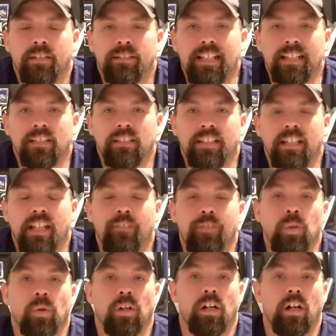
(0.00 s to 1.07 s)
Secondly, if
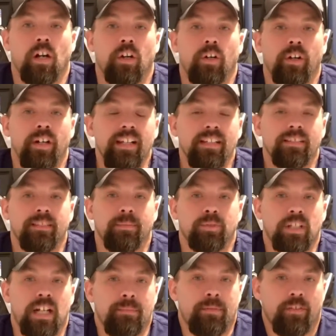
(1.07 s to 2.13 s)
you are already a
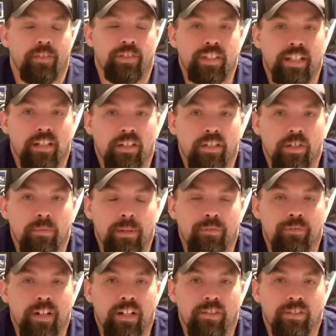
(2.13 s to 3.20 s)
subscriber of our channel and you've
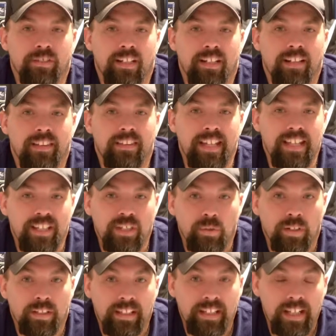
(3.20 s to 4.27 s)
been following us along, thank
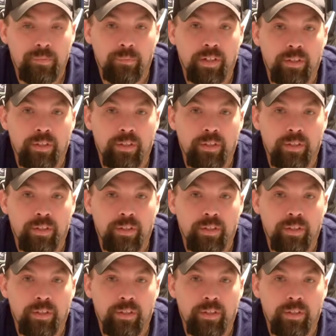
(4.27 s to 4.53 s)
you again.